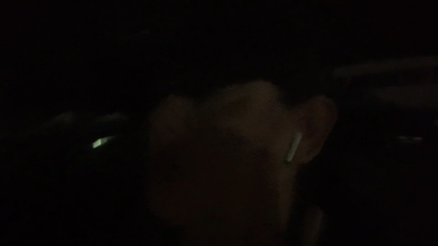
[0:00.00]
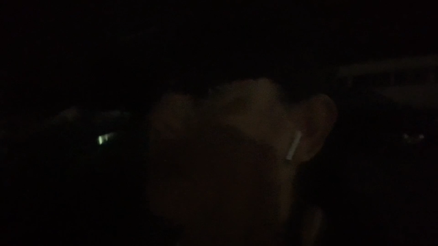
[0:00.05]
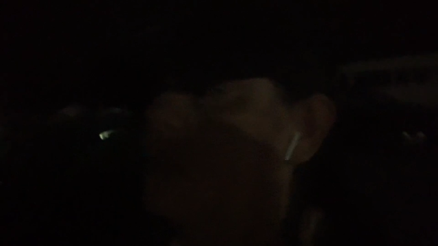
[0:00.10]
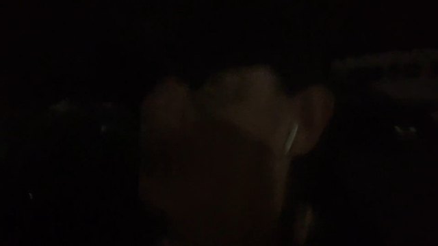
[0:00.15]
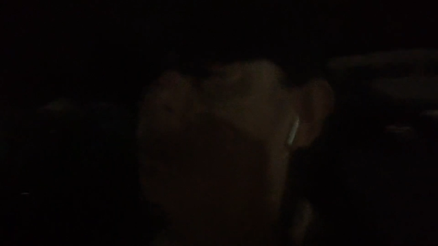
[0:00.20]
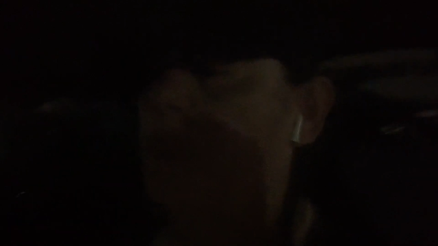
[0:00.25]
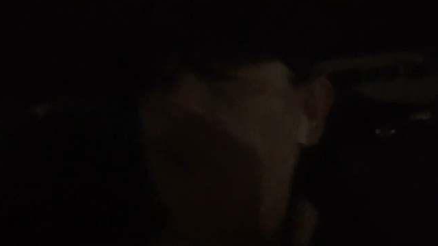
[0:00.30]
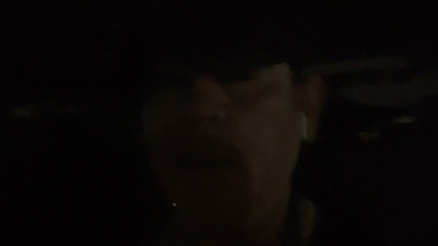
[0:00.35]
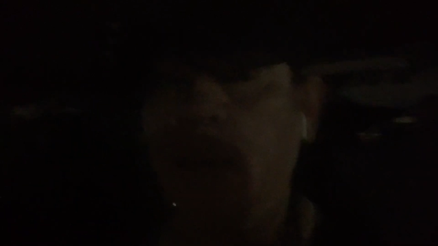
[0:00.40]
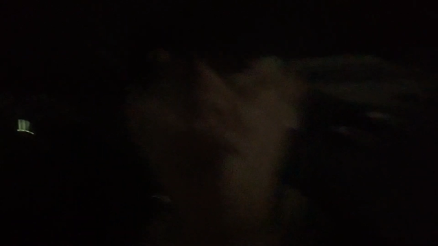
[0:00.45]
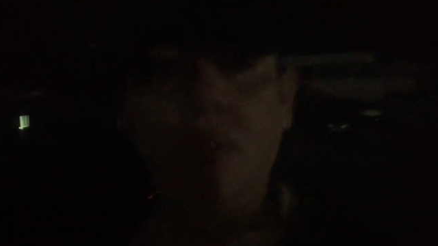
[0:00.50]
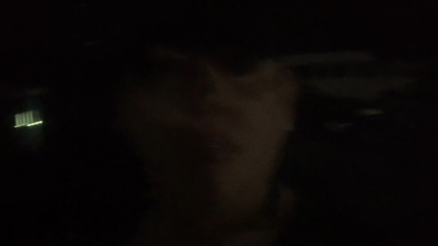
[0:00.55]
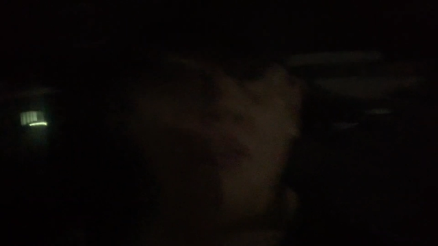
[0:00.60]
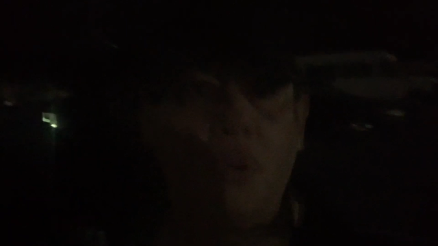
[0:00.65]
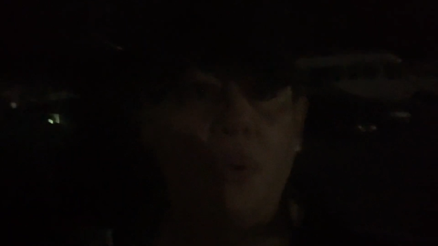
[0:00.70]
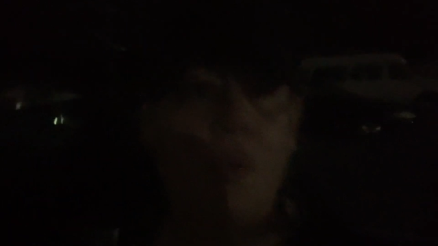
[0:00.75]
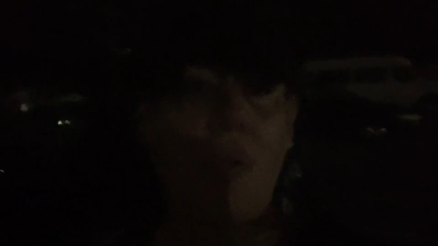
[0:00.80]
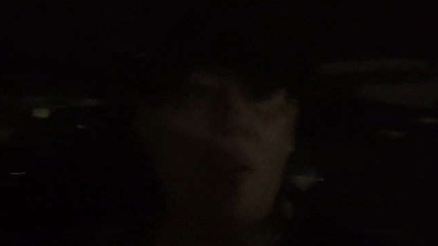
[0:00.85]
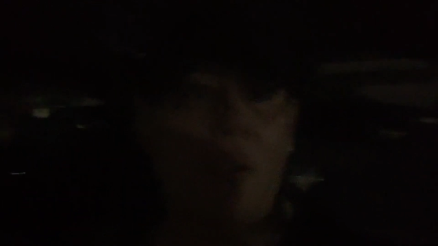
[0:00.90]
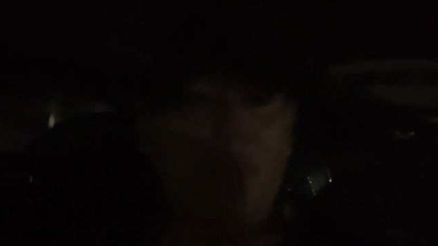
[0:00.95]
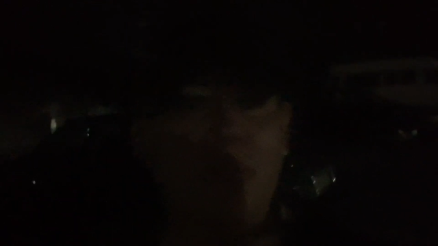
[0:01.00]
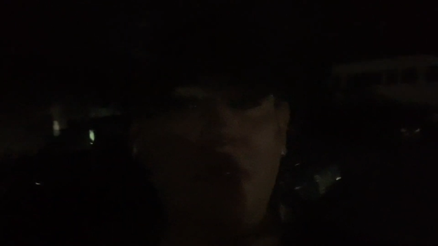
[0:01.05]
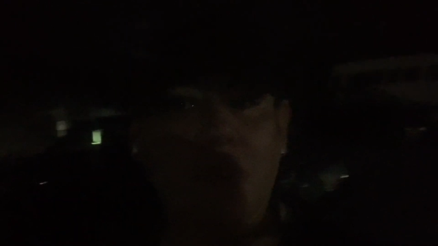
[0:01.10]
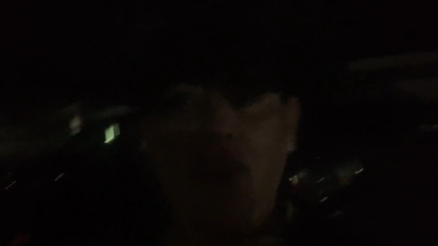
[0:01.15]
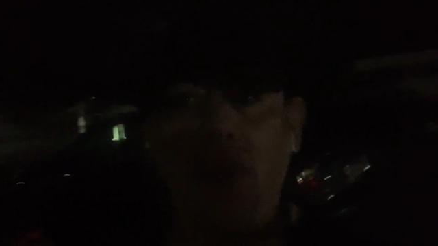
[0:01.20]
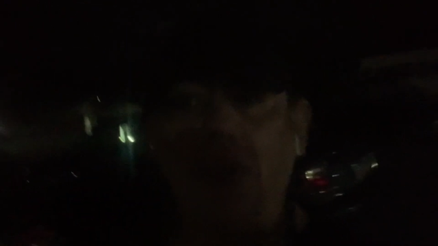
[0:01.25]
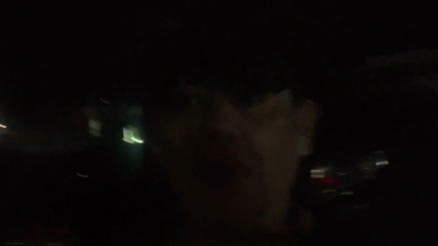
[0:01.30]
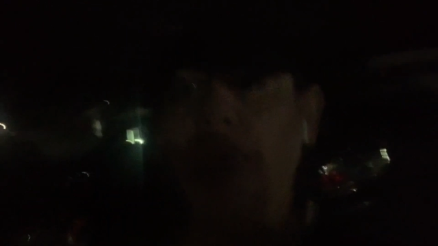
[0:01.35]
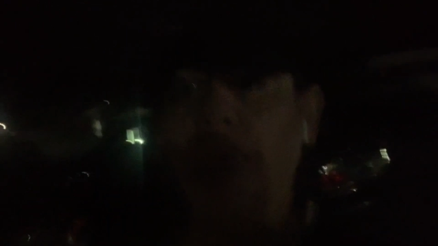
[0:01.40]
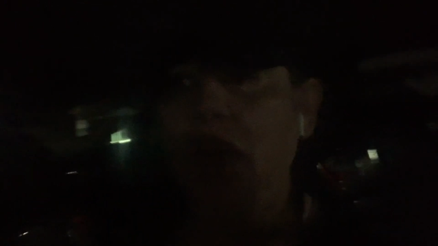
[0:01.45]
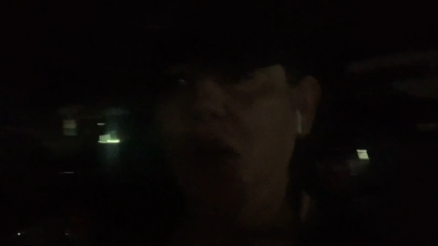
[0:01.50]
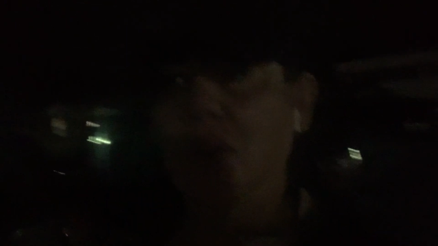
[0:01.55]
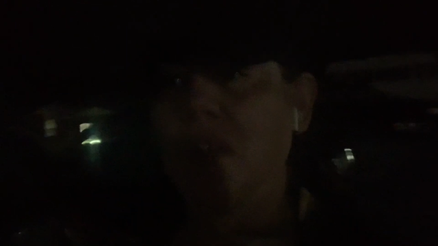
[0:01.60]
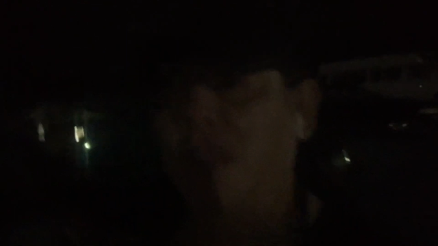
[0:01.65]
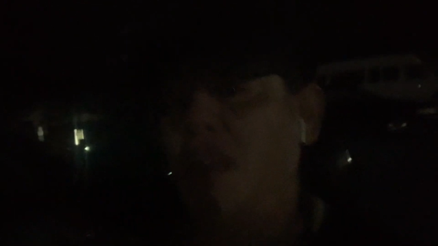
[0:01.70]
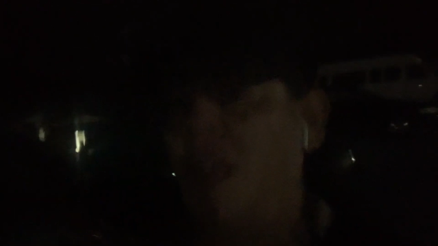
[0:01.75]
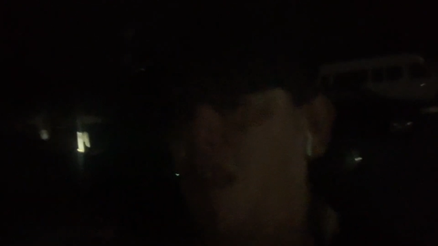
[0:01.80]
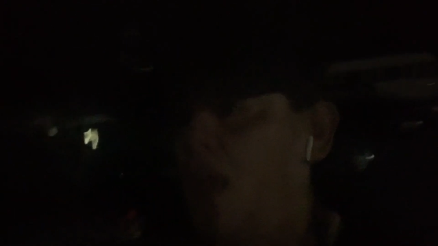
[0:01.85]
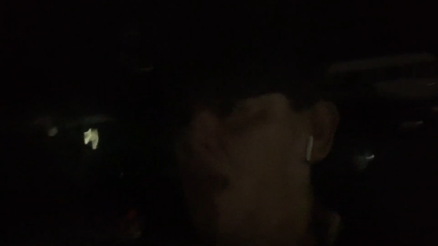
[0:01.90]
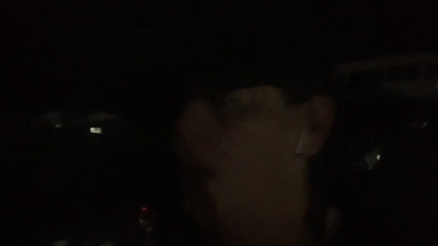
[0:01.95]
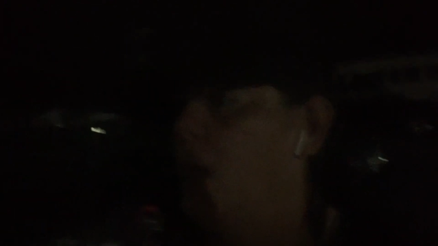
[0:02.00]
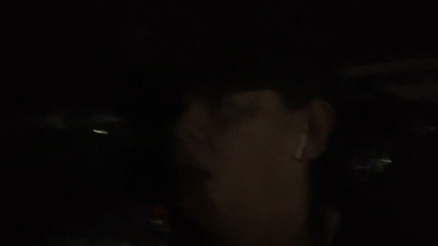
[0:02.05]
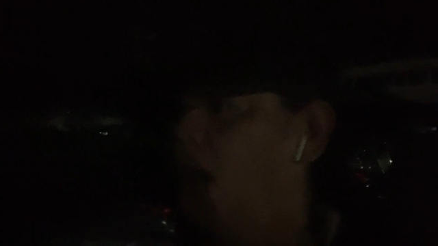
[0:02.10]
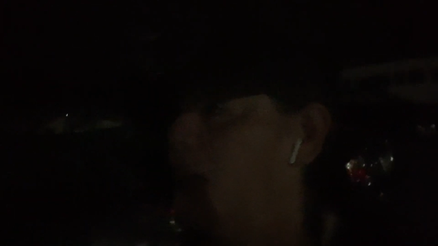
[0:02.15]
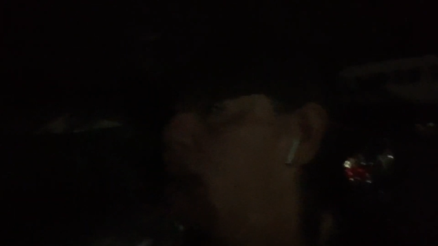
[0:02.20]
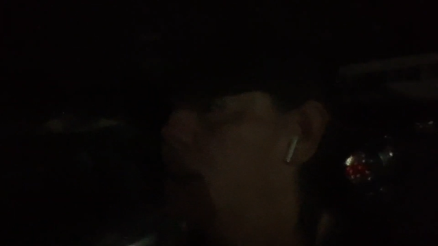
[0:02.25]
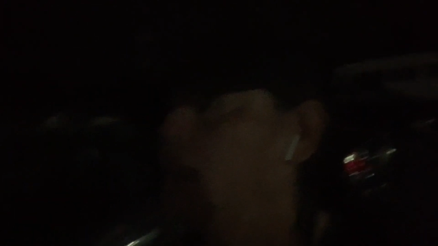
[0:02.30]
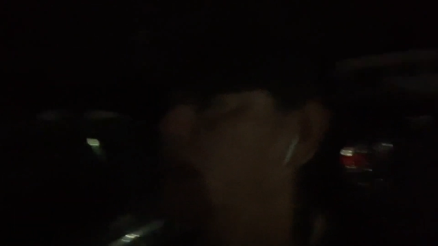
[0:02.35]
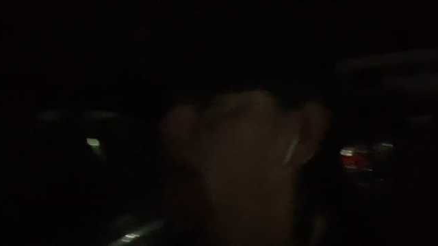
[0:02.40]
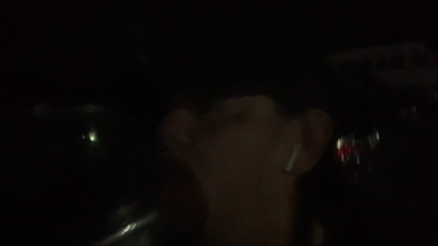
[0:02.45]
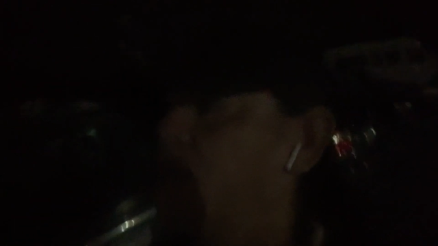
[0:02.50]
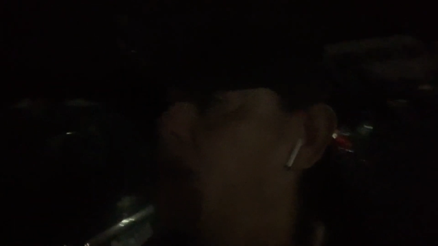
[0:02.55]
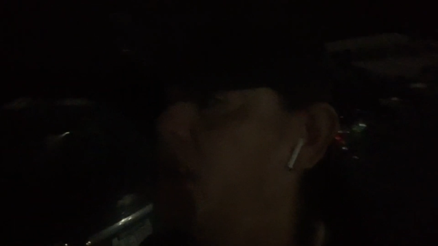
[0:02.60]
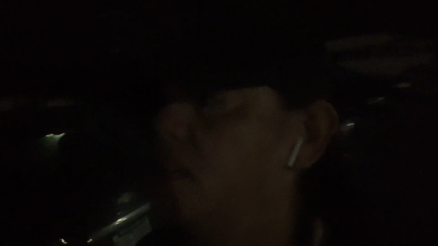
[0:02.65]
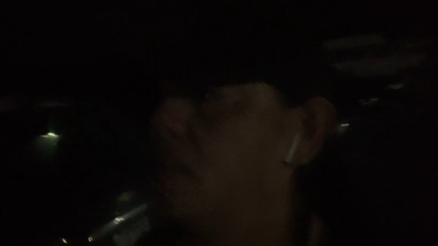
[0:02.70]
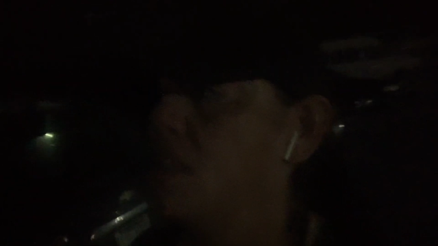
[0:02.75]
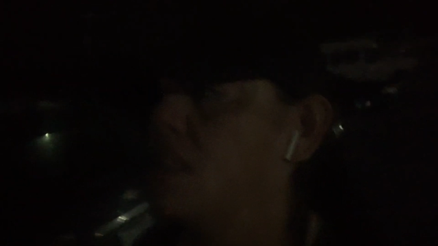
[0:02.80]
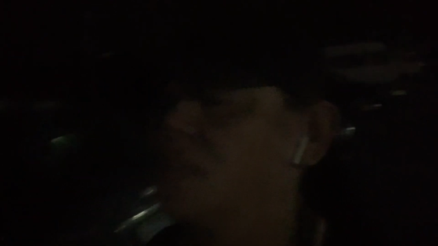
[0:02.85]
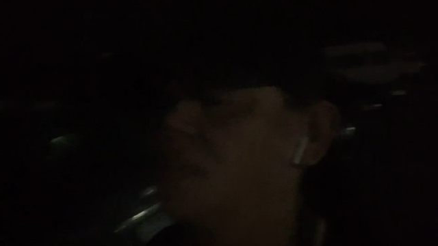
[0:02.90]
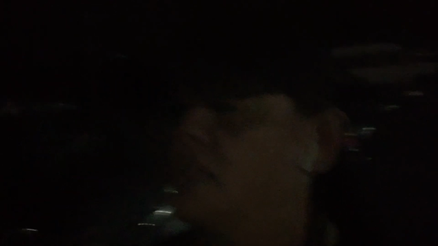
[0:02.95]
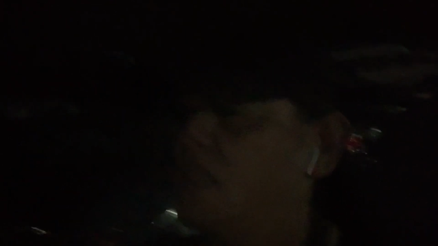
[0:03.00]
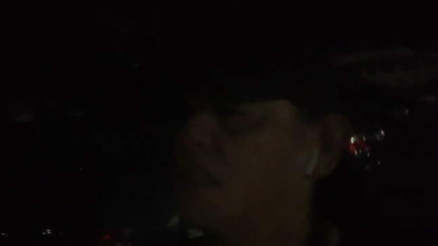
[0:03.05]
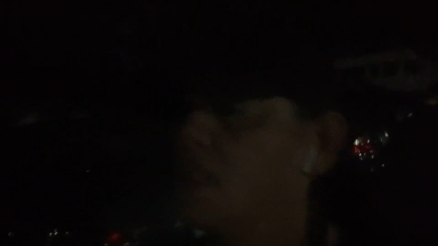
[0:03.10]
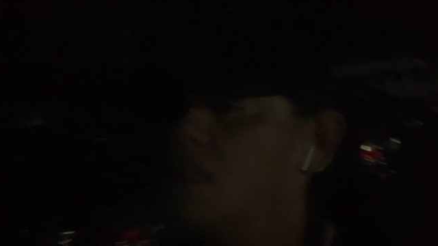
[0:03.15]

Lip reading: No face is visible, so there are no lips to read.